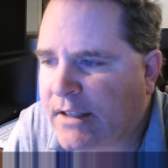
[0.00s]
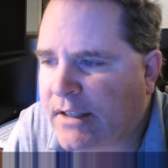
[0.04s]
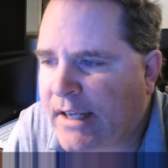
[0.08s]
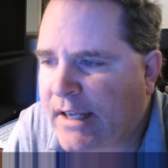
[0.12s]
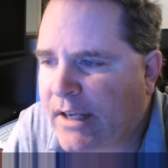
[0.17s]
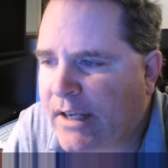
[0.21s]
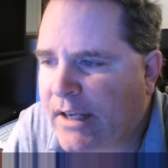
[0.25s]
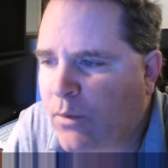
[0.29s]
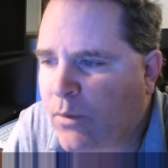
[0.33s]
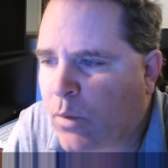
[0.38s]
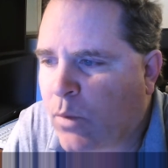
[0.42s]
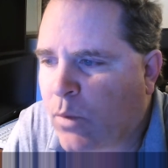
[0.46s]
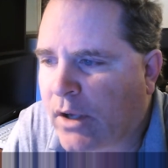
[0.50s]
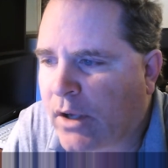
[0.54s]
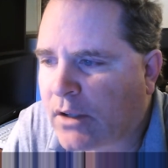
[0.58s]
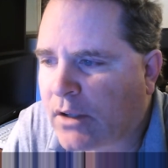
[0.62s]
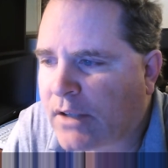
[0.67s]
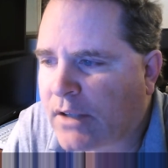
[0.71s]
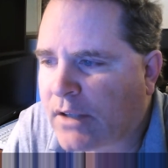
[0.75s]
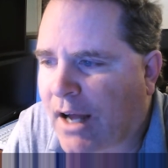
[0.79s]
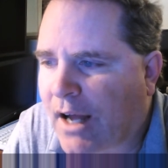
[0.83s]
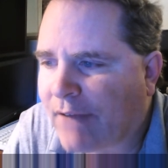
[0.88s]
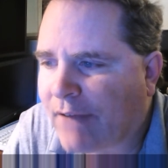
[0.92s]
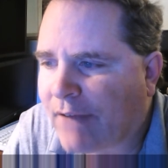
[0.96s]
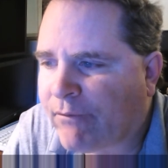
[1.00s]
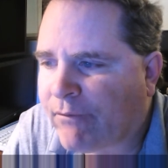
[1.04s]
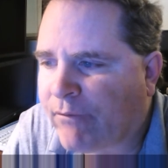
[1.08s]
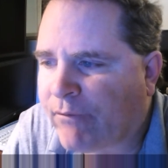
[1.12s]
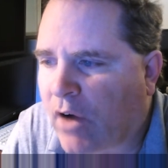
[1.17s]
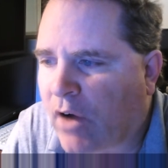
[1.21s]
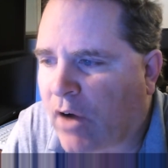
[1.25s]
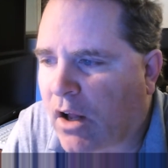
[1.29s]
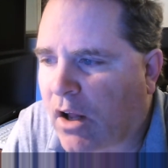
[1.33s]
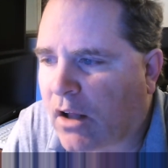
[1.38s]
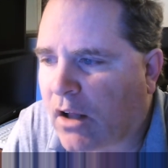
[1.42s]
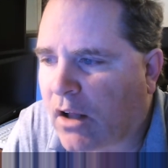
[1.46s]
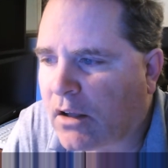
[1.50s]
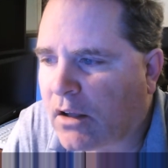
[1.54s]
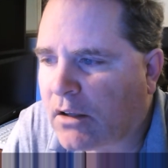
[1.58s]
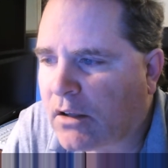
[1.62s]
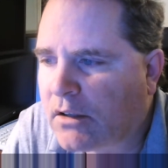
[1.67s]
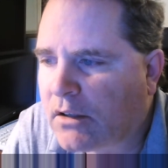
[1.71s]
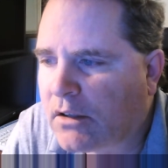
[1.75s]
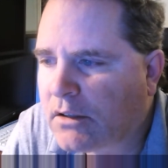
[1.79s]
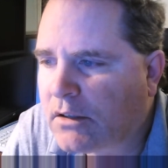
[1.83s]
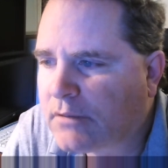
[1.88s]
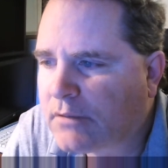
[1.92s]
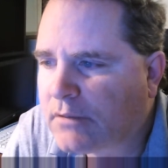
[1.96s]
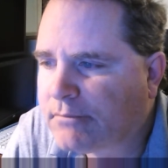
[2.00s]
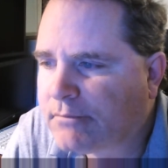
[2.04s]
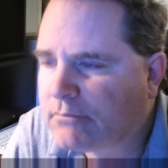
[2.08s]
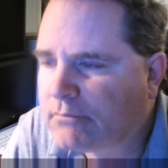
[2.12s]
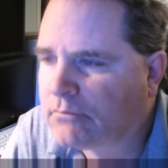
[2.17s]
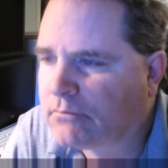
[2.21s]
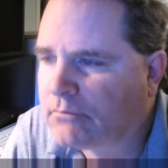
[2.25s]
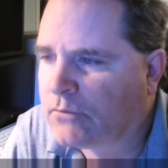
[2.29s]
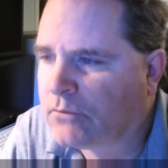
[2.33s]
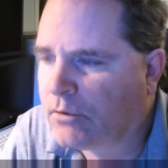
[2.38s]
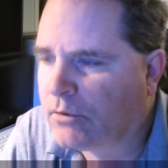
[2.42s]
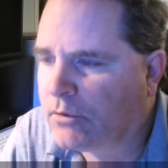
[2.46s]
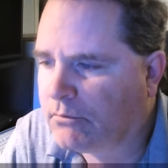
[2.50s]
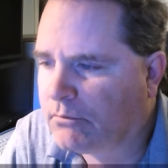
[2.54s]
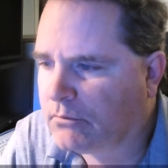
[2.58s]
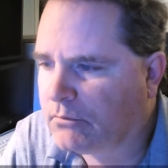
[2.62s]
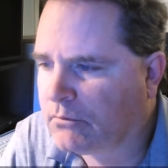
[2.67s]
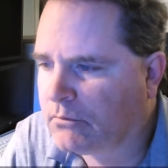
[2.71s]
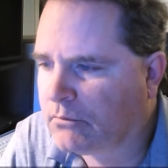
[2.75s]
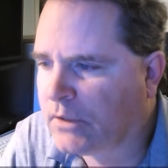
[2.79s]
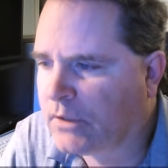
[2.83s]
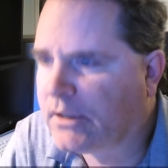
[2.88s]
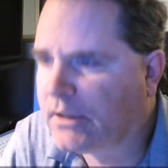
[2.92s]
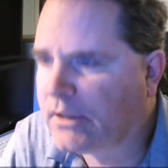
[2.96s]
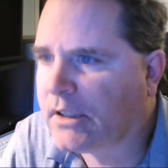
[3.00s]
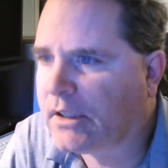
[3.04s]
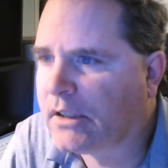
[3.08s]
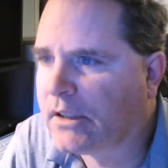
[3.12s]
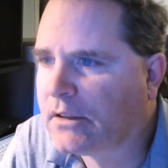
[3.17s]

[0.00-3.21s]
ye will not fall. What, what the?